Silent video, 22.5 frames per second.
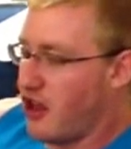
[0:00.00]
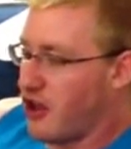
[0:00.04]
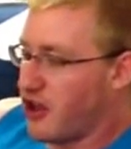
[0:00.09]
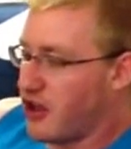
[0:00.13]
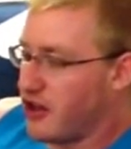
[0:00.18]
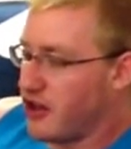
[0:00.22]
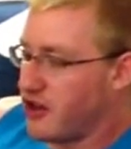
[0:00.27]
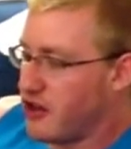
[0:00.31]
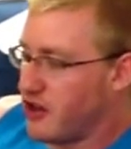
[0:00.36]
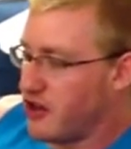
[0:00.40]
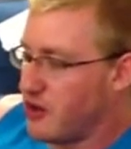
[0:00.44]

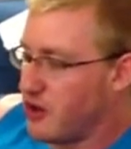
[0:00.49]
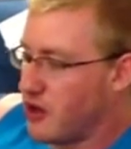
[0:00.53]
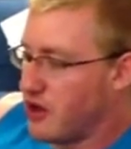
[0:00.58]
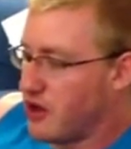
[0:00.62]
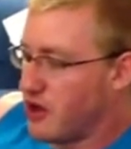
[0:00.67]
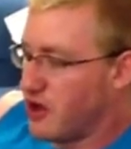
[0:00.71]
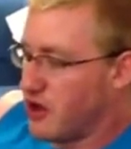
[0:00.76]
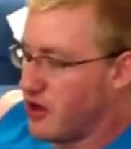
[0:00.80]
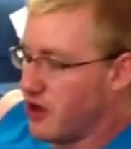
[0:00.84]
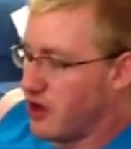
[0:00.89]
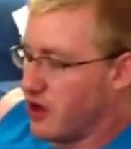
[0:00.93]
you do
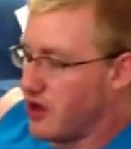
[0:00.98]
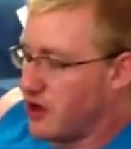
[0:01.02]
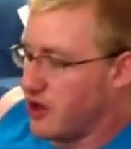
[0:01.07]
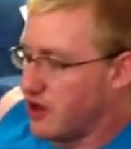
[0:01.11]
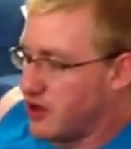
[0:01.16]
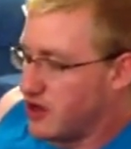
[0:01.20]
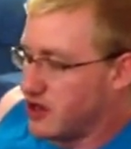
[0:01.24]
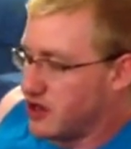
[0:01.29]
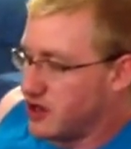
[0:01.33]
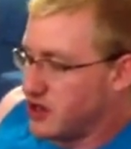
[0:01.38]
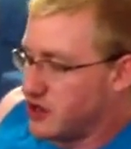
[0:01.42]

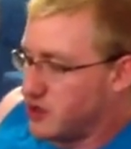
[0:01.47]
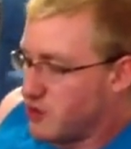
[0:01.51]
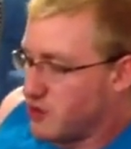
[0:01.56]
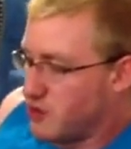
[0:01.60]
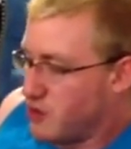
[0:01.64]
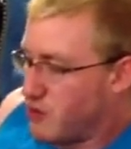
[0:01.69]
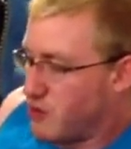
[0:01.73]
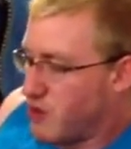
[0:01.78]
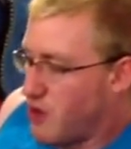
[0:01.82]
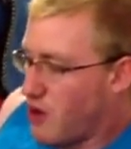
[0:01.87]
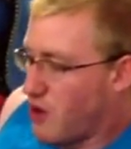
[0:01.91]
is just
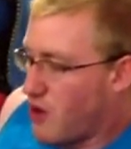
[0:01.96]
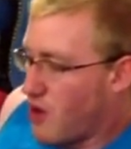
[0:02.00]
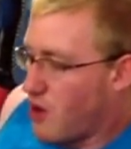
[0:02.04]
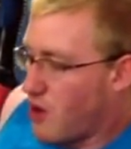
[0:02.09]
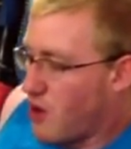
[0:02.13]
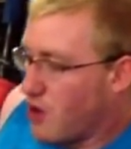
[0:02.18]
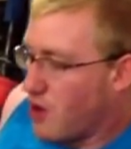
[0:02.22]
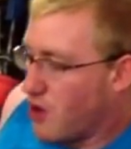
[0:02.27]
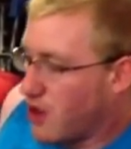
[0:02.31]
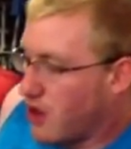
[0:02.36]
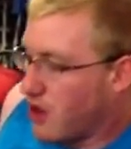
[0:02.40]

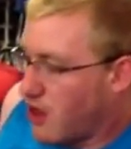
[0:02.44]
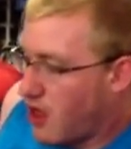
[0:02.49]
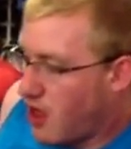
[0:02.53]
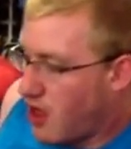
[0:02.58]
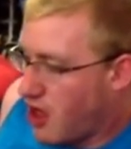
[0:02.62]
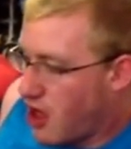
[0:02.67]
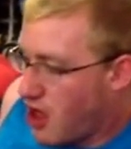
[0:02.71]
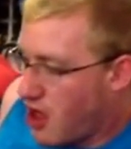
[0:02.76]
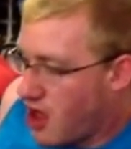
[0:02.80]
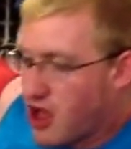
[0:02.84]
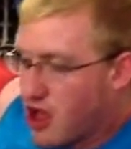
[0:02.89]
roll
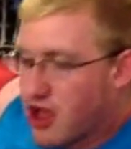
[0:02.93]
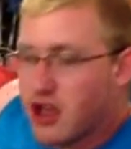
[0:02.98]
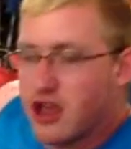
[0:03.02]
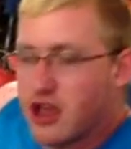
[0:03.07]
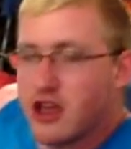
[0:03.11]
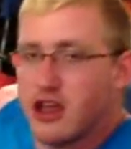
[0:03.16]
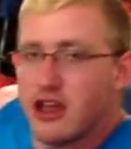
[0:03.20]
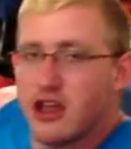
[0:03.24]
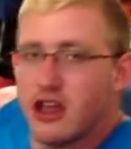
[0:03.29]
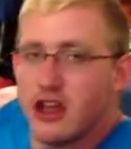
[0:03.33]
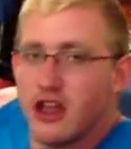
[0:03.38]
along
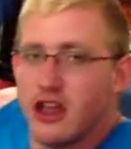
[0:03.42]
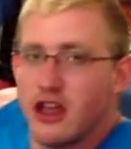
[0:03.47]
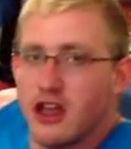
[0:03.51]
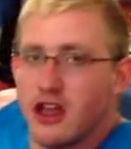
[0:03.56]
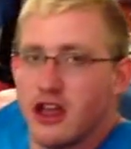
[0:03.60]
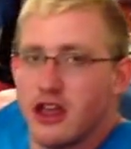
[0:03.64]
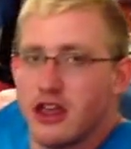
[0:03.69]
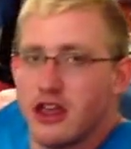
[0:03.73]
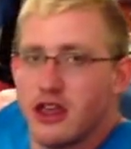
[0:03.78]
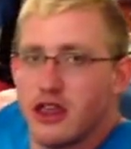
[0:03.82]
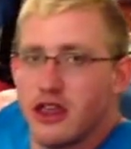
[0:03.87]

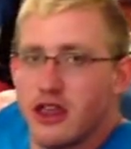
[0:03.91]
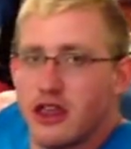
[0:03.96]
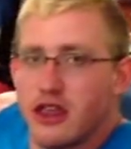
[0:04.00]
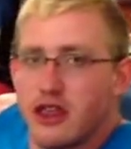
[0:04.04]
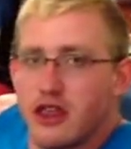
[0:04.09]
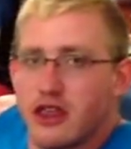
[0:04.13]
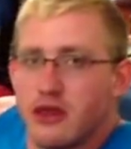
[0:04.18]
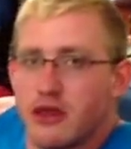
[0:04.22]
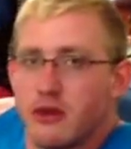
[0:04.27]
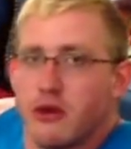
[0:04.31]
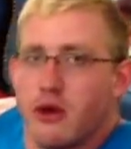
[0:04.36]

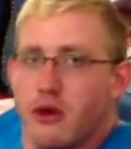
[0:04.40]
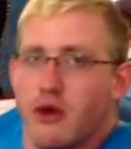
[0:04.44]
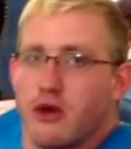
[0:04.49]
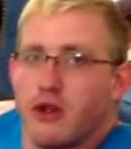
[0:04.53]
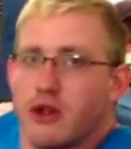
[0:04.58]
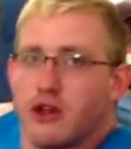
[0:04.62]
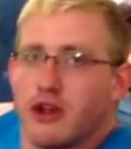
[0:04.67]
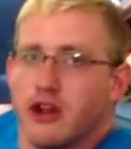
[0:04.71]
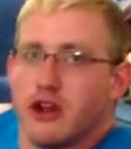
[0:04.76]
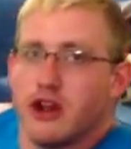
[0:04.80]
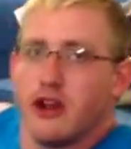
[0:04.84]
the
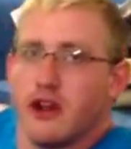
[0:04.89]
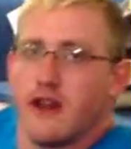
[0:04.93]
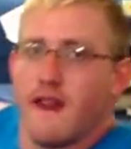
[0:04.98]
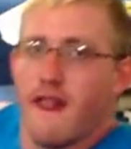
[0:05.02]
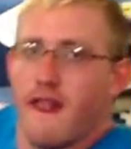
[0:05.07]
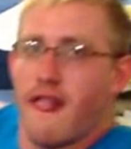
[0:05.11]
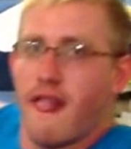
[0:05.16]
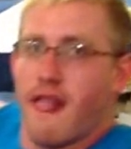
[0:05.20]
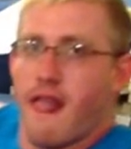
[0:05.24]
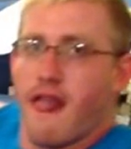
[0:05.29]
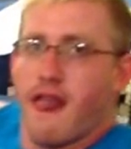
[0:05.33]
roller
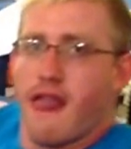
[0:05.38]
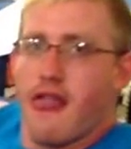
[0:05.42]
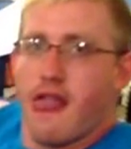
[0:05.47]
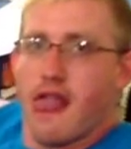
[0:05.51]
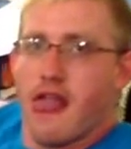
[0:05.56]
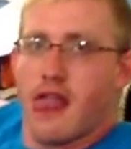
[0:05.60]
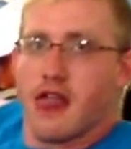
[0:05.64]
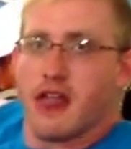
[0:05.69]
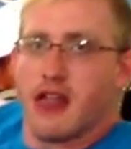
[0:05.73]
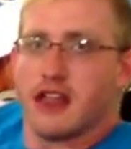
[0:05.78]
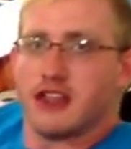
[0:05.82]

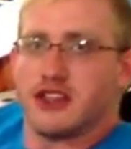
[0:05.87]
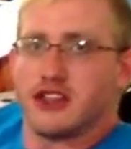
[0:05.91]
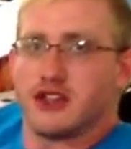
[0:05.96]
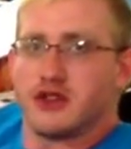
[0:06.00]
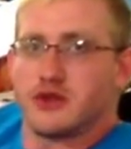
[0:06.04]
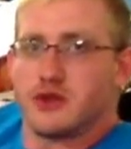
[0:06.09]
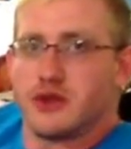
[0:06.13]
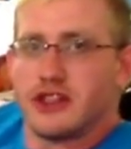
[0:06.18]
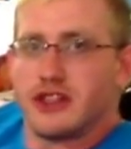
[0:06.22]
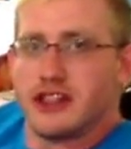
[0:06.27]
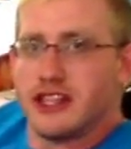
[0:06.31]
and just
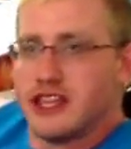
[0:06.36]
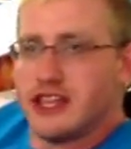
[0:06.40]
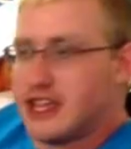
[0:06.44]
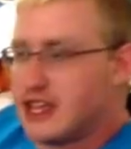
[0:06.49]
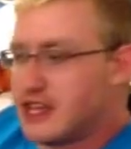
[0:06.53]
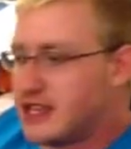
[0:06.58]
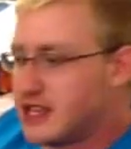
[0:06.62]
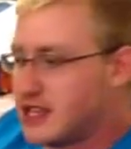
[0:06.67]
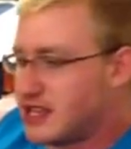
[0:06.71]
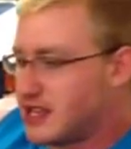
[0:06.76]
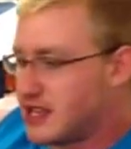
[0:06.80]

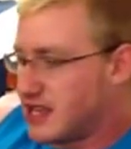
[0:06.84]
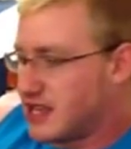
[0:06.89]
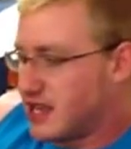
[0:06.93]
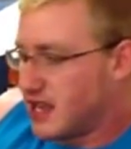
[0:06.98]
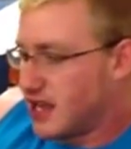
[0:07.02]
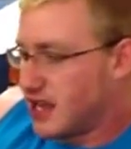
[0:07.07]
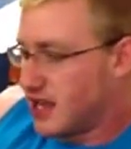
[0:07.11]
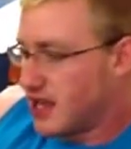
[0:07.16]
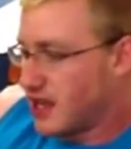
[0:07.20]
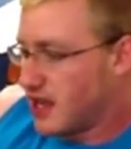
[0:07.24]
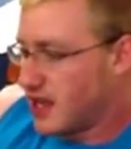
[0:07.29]
release
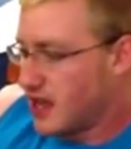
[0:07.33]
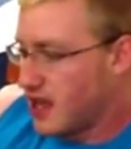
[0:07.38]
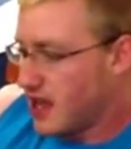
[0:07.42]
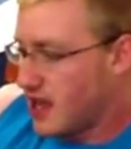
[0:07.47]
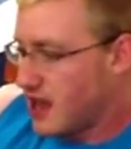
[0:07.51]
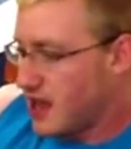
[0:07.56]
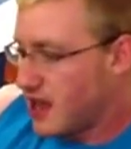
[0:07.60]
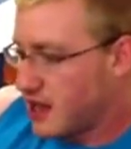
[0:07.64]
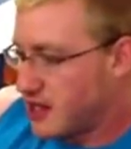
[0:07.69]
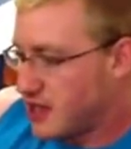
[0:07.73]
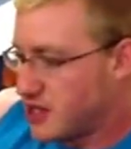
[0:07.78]

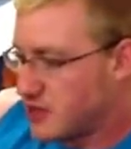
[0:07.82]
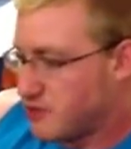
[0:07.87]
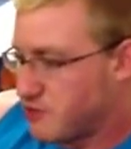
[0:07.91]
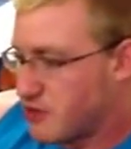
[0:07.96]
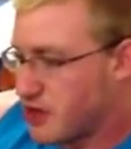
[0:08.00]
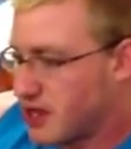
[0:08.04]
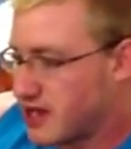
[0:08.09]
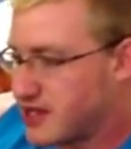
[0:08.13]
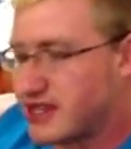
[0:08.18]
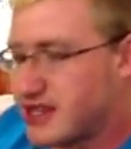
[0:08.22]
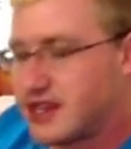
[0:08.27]
and just
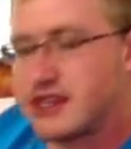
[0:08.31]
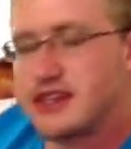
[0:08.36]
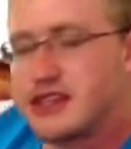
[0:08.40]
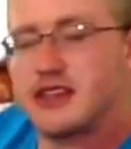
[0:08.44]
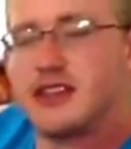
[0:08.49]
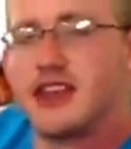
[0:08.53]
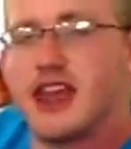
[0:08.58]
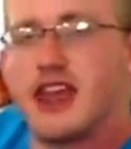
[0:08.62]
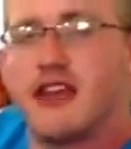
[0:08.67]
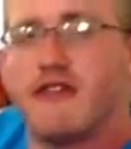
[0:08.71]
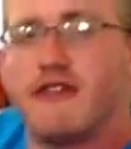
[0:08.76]
press into
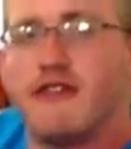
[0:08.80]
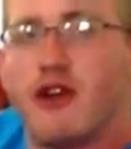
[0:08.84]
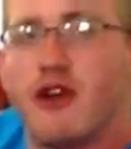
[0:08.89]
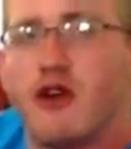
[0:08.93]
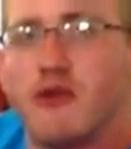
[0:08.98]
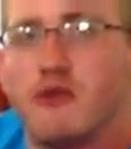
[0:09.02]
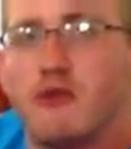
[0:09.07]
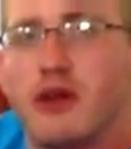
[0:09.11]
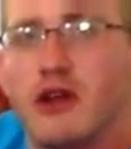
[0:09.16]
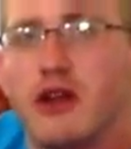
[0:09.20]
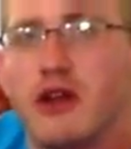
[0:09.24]
that foam.